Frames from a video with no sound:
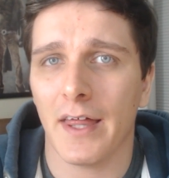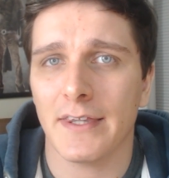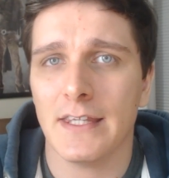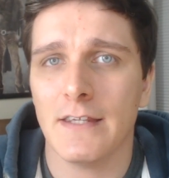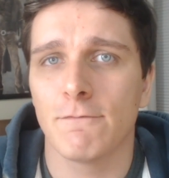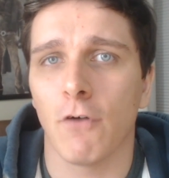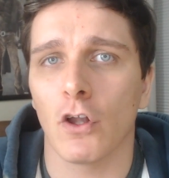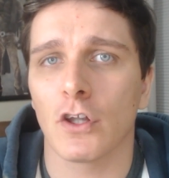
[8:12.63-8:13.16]
that
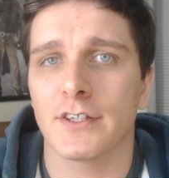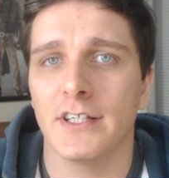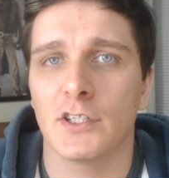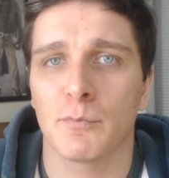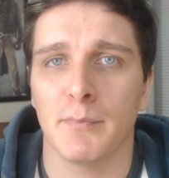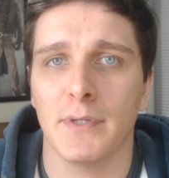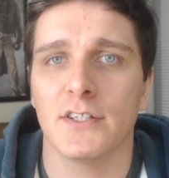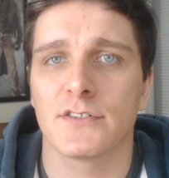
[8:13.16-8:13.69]
the
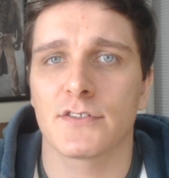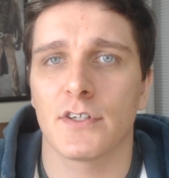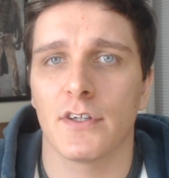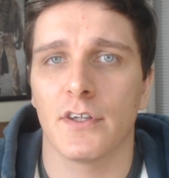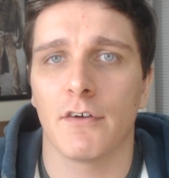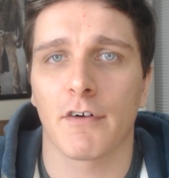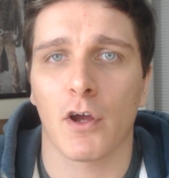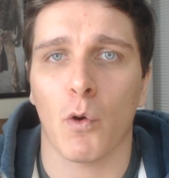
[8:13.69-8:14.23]
voltage meets
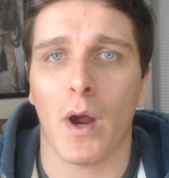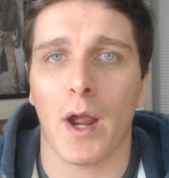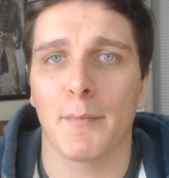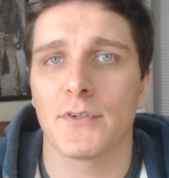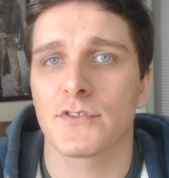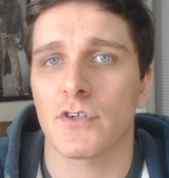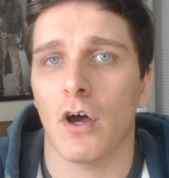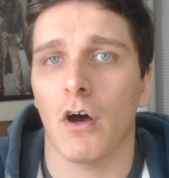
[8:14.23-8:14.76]
the
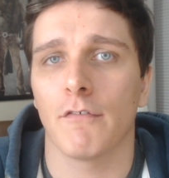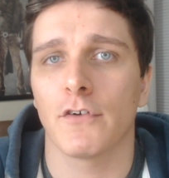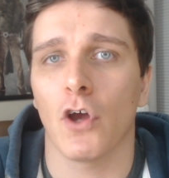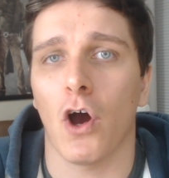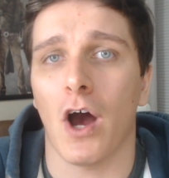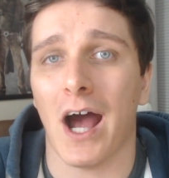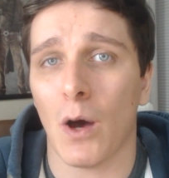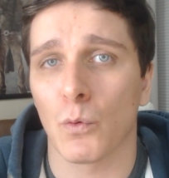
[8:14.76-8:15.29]
requirements of
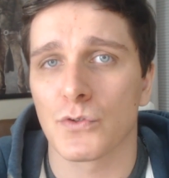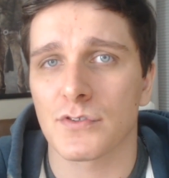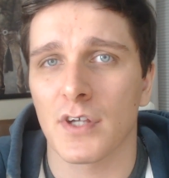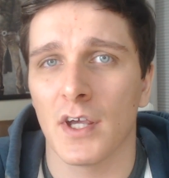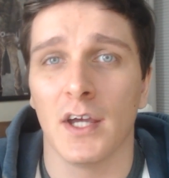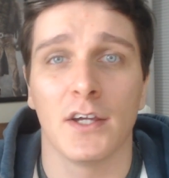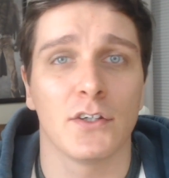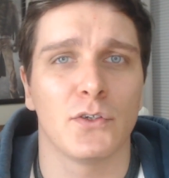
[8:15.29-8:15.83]
your house.
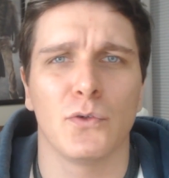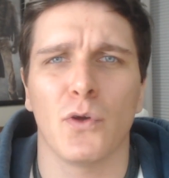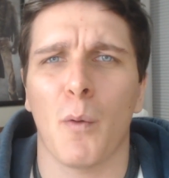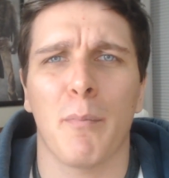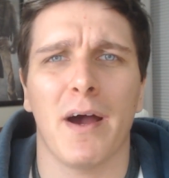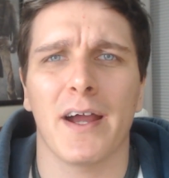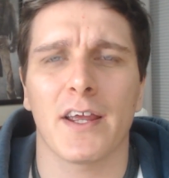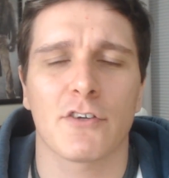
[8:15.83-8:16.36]
Do
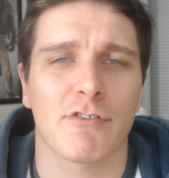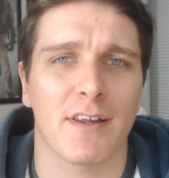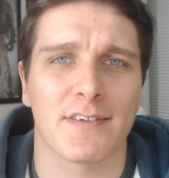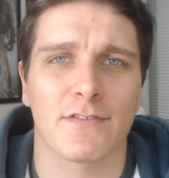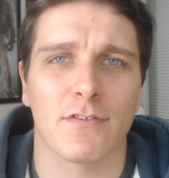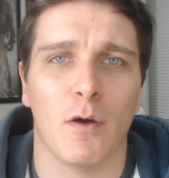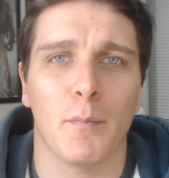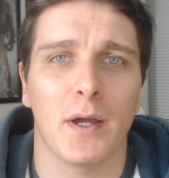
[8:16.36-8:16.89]
not buy a
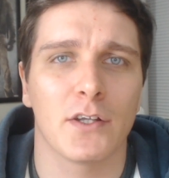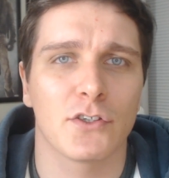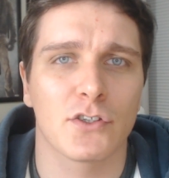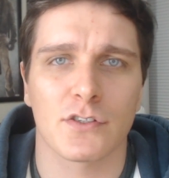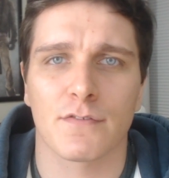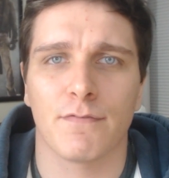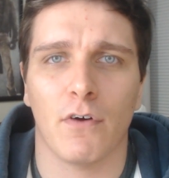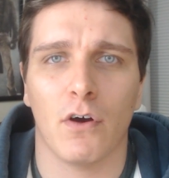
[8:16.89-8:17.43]
transformer
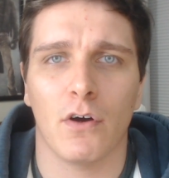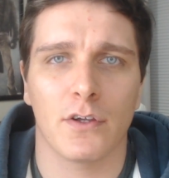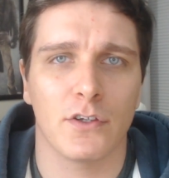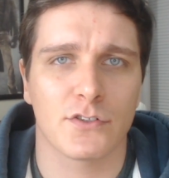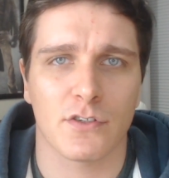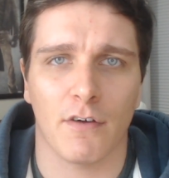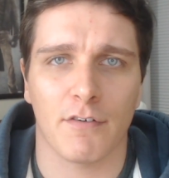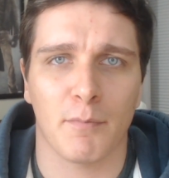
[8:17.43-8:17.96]
just for
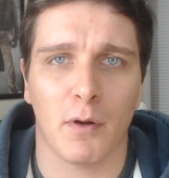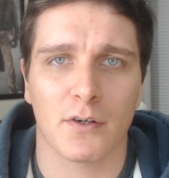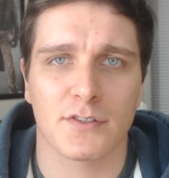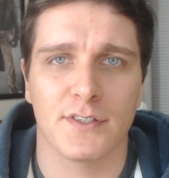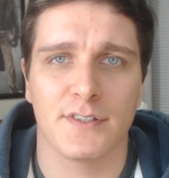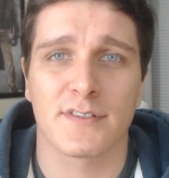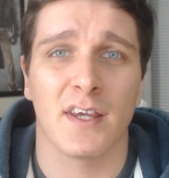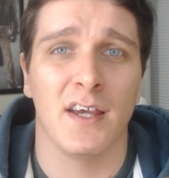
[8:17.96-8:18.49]
your soft
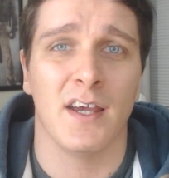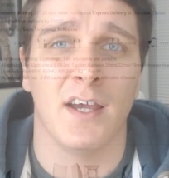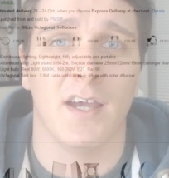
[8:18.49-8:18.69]
boxes.